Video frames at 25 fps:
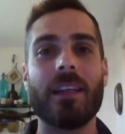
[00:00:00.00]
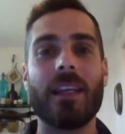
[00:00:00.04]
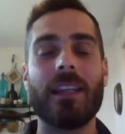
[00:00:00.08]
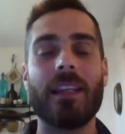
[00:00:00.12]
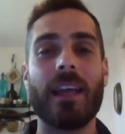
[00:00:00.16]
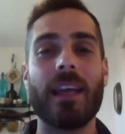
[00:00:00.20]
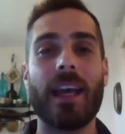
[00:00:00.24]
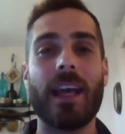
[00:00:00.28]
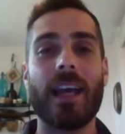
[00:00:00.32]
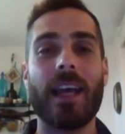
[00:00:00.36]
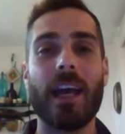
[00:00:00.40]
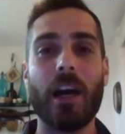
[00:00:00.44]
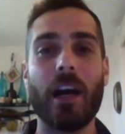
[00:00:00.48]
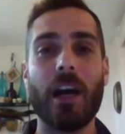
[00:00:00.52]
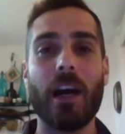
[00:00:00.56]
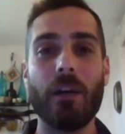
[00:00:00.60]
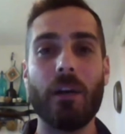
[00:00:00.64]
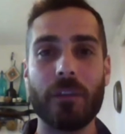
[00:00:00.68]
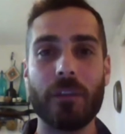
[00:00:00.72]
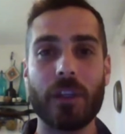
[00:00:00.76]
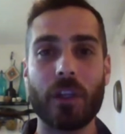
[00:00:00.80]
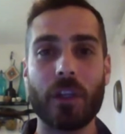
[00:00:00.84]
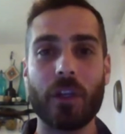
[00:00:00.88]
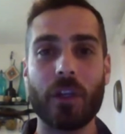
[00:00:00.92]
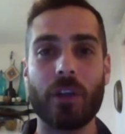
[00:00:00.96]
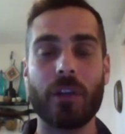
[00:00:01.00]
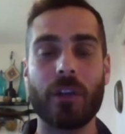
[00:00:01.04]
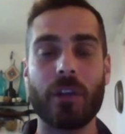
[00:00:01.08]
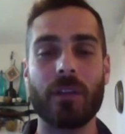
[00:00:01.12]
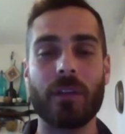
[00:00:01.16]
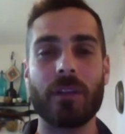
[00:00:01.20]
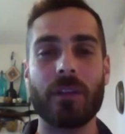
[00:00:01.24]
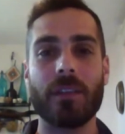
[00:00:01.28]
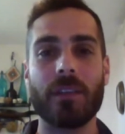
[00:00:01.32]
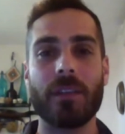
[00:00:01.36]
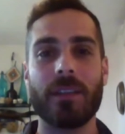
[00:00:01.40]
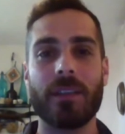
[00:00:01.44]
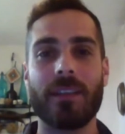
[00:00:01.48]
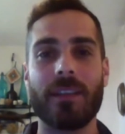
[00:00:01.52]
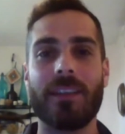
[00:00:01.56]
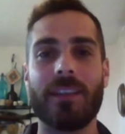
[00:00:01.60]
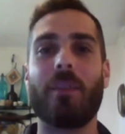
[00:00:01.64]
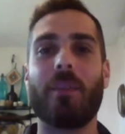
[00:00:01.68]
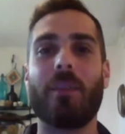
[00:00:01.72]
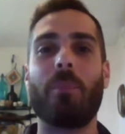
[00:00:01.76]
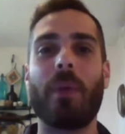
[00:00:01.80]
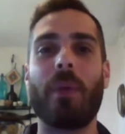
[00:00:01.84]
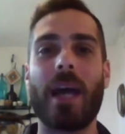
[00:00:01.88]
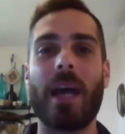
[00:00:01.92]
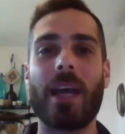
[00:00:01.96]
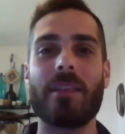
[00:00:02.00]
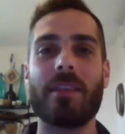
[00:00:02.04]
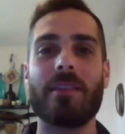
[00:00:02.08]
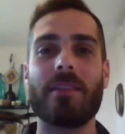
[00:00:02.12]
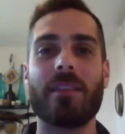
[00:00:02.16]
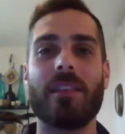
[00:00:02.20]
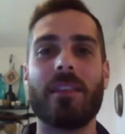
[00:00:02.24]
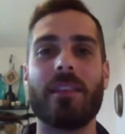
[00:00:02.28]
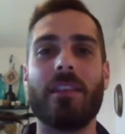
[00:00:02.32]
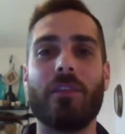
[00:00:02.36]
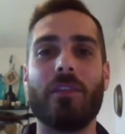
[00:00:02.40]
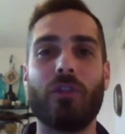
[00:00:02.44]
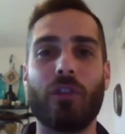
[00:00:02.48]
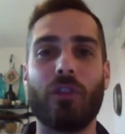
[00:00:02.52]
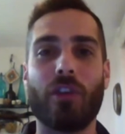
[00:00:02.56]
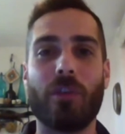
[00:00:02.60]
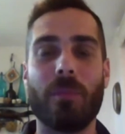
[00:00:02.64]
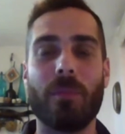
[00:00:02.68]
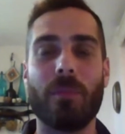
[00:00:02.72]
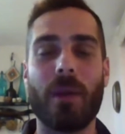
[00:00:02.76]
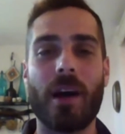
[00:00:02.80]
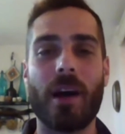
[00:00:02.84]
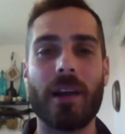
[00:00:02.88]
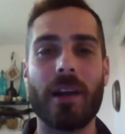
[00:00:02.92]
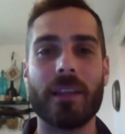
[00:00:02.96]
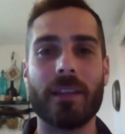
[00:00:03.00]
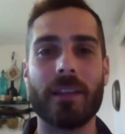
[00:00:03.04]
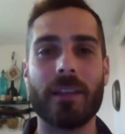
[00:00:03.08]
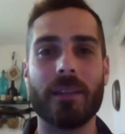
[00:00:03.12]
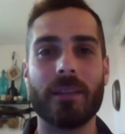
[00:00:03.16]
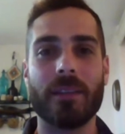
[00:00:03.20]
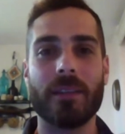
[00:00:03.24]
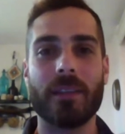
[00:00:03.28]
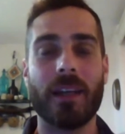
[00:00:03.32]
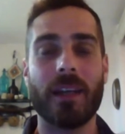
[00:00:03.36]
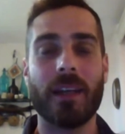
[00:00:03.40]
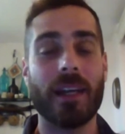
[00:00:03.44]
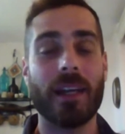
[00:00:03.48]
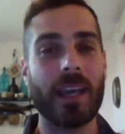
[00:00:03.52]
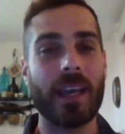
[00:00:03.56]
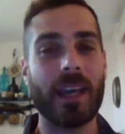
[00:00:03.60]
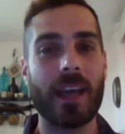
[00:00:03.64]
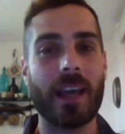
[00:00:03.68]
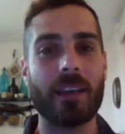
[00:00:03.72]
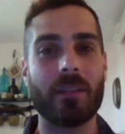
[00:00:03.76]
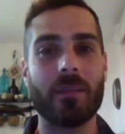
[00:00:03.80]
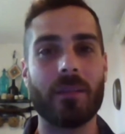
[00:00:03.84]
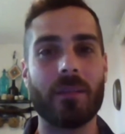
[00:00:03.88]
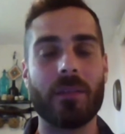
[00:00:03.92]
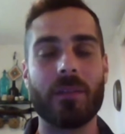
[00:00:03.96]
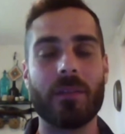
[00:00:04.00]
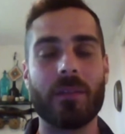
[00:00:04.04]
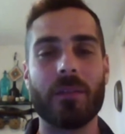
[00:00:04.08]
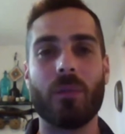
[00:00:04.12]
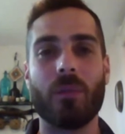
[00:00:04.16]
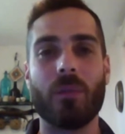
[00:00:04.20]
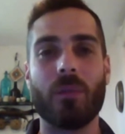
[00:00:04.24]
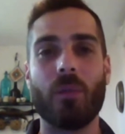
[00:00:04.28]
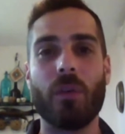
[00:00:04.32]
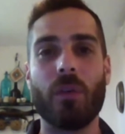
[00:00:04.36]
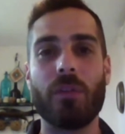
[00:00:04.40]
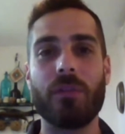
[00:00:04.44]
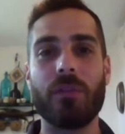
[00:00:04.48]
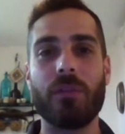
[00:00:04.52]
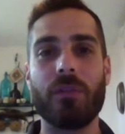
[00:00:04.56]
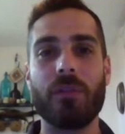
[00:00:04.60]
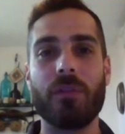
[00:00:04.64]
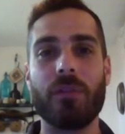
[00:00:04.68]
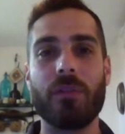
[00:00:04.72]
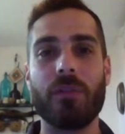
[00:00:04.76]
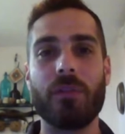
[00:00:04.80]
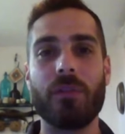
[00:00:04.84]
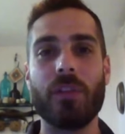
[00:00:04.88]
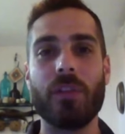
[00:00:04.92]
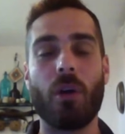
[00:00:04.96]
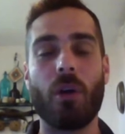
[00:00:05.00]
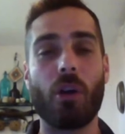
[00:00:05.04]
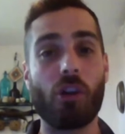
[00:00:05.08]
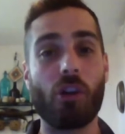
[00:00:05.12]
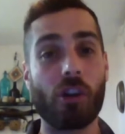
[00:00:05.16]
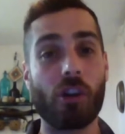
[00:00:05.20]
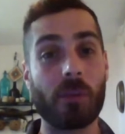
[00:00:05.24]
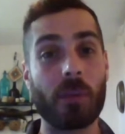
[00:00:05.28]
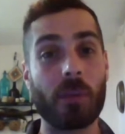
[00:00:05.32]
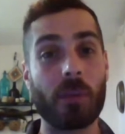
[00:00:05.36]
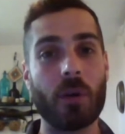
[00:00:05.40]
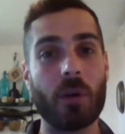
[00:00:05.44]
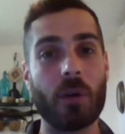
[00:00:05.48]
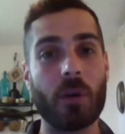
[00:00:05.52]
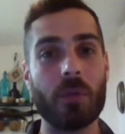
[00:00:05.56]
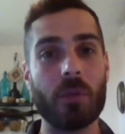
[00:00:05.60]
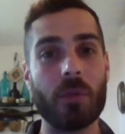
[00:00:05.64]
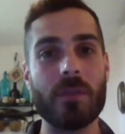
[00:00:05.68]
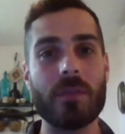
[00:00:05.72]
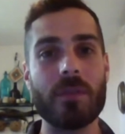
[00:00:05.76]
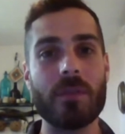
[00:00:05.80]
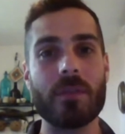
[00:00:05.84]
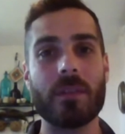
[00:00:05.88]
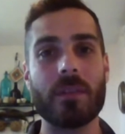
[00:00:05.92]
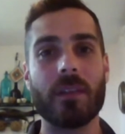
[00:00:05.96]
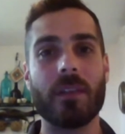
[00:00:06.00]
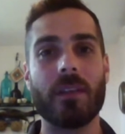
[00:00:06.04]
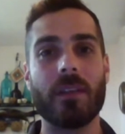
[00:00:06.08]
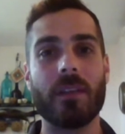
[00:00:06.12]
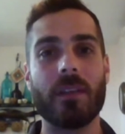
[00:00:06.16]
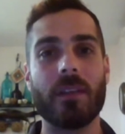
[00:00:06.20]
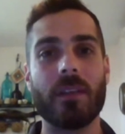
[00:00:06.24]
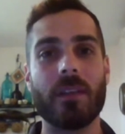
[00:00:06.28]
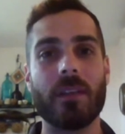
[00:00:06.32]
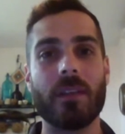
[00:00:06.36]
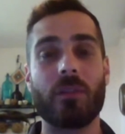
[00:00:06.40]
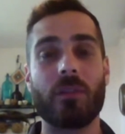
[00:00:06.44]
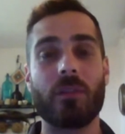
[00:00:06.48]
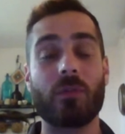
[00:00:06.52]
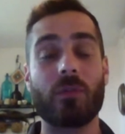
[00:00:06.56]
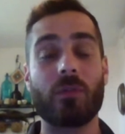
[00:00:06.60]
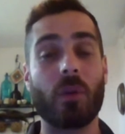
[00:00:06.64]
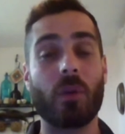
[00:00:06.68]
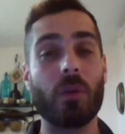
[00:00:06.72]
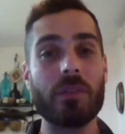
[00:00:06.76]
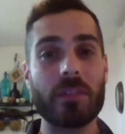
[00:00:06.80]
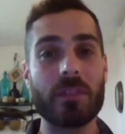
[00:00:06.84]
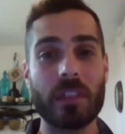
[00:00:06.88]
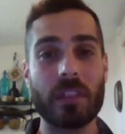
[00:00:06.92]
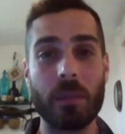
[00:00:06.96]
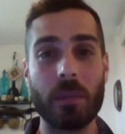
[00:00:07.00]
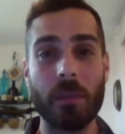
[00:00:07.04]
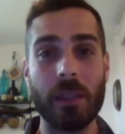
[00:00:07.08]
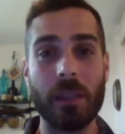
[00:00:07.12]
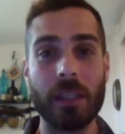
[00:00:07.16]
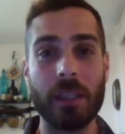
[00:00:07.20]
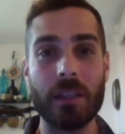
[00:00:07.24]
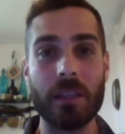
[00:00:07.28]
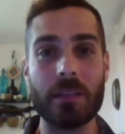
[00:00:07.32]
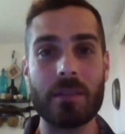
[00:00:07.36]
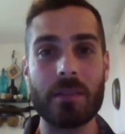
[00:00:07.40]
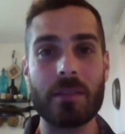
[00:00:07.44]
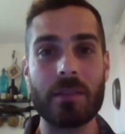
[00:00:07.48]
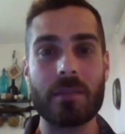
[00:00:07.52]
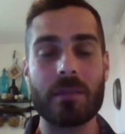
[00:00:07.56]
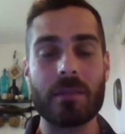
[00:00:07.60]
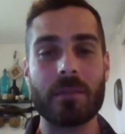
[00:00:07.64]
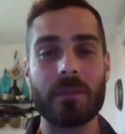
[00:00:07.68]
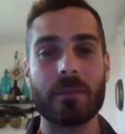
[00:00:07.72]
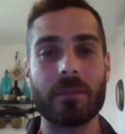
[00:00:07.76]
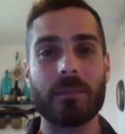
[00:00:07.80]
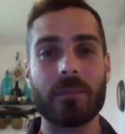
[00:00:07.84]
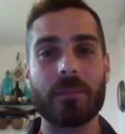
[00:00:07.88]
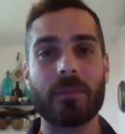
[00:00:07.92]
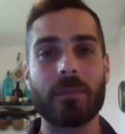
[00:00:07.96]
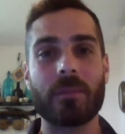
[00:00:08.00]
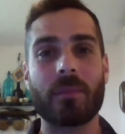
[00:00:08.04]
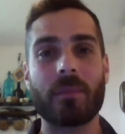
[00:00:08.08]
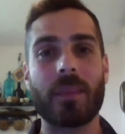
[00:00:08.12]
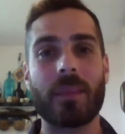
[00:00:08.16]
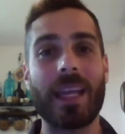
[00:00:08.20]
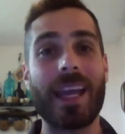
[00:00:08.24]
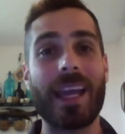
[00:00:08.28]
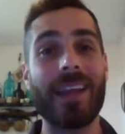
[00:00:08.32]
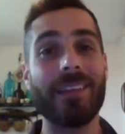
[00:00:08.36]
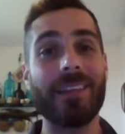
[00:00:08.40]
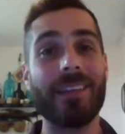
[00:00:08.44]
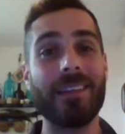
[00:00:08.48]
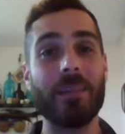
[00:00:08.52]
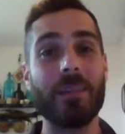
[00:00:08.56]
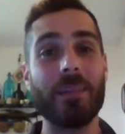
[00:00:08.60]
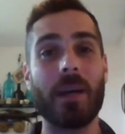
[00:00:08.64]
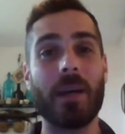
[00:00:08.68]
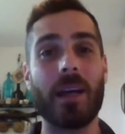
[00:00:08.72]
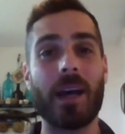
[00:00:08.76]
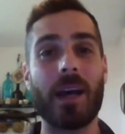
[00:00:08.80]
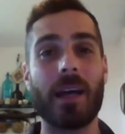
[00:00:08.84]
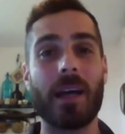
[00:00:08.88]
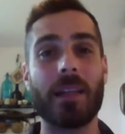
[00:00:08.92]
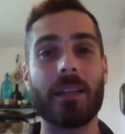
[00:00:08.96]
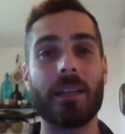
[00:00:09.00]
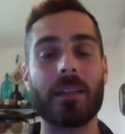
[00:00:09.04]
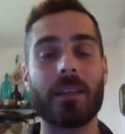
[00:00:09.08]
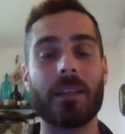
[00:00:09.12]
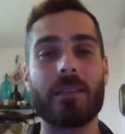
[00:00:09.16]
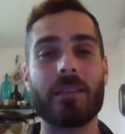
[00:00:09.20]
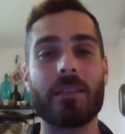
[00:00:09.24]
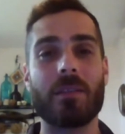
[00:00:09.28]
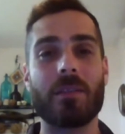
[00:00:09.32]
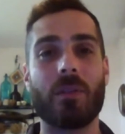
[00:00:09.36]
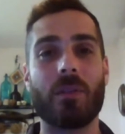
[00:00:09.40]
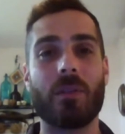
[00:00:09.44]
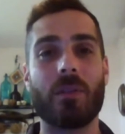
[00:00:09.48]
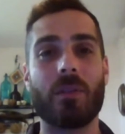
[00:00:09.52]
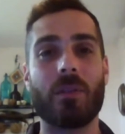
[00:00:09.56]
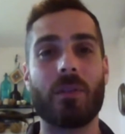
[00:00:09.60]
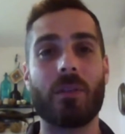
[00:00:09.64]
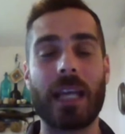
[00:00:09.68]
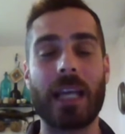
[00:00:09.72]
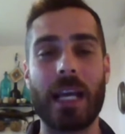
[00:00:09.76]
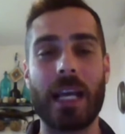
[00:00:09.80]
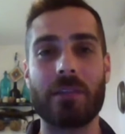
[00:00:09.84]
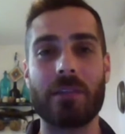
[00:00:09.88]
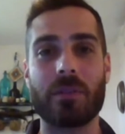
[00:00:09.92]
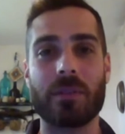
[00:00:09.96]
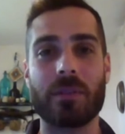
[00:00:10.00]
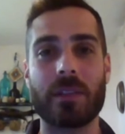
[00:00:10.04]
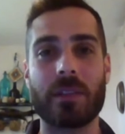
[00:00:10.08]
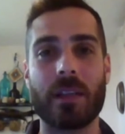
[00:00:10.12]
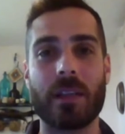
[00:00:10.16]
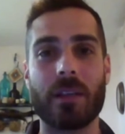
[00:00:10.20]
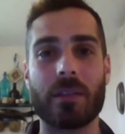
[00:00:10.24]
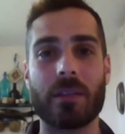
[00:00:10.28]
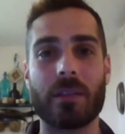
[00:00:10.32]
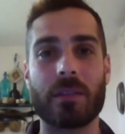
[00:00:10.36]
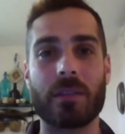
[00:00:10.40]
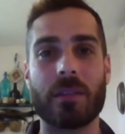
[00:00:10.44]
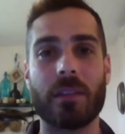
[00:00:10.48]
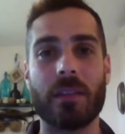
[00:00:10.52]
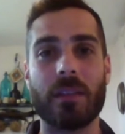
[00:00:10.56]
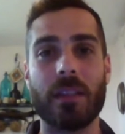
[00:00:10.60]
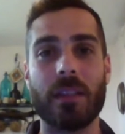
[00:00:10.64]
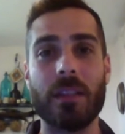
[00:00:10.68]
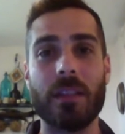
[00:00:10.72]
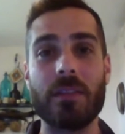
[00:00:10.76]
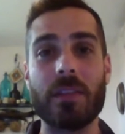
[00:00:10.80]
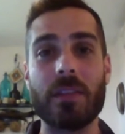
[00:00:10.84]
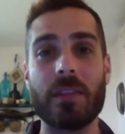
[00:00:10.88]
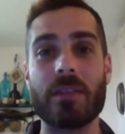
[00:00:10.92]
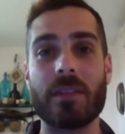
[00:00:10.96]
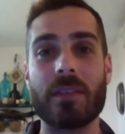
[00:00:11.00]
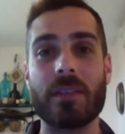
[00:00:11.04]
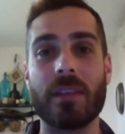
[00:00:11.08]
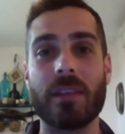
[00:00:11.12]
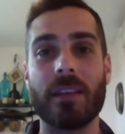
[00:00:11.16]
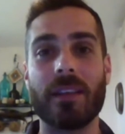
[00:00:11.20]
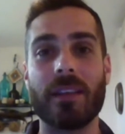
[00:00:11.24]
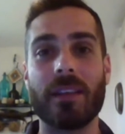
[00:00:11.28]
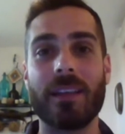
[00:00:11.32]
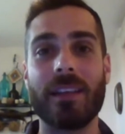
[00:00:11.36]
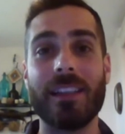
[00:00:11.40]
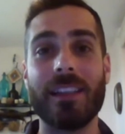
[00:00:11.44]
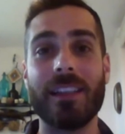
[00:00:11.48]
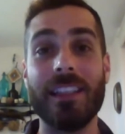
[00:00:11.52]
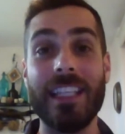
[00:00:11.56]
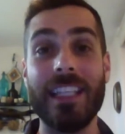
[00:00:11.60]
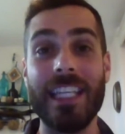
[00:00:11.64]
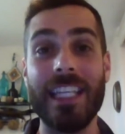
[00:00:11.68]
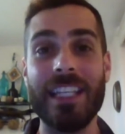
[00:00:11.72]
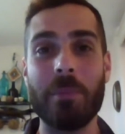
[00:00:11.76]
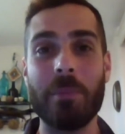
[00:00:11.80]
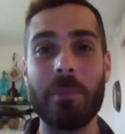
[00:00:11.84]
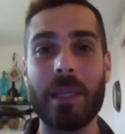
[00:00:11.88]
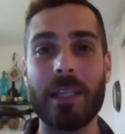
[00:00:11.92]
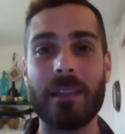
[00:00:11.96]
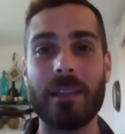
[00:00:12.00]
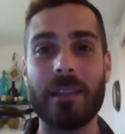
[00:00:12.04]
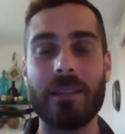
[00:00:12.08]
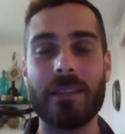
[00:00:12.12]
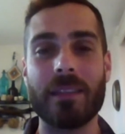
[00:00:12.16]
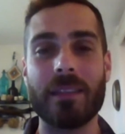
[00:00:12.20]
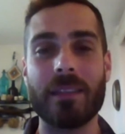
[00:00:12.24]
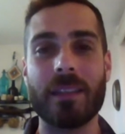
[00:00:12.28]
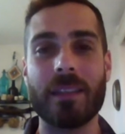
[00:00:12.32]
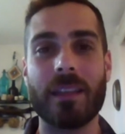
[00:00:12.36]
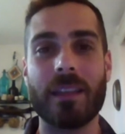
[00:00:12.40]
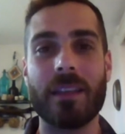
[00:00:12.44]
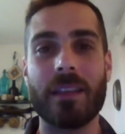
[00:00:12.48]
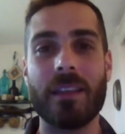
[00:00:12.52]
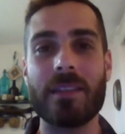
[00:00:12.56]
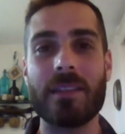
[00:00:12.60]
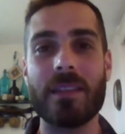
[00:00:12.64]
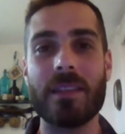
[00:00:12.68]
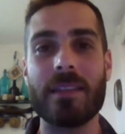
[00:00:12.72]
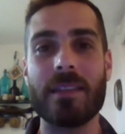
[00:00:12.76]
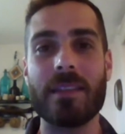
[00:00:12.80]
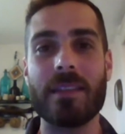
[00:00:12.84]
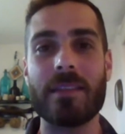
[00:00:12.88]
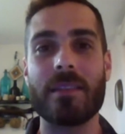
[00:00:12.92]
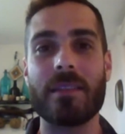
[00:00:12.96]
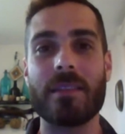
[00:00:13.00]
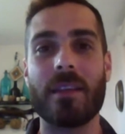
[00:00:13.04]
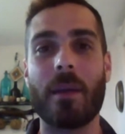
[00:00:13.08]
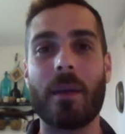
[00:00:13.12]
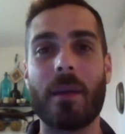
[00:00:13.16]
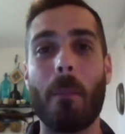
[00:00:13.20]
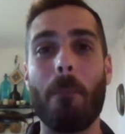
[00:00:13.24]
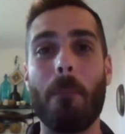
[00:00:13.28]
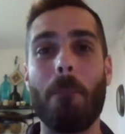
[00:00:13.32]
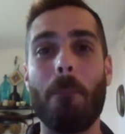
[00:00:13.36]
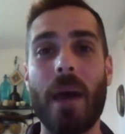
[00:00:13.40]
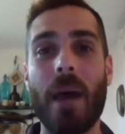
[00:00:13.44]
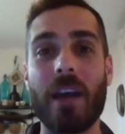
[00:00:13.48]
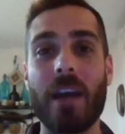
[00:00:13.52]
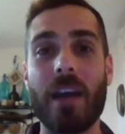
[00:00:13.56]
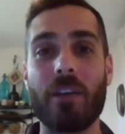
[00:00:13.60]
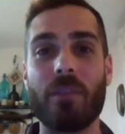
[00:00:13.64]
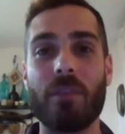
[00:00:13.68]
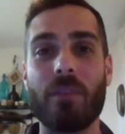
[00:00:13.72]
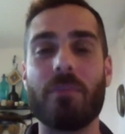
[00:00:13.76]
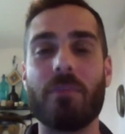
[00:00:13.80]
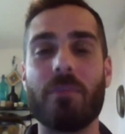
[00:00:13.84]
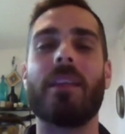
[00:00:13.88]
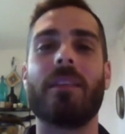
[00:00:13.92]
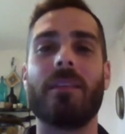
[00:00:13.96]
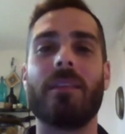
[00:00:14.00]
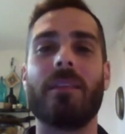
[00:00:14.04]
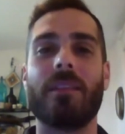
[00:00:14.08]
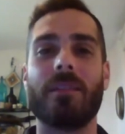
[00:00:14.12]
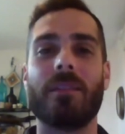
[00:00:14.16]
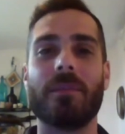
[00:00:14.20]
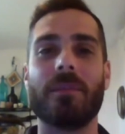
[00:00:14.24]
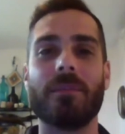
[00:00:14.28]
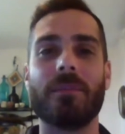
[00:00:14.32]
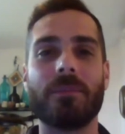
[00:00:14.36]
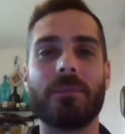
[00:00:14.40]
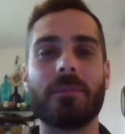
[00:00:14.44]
in a healthier capacity to your body. Again, with no hormones, growth stimulants, antibiotics, or cancer cells. This is clean meat. This is better meat.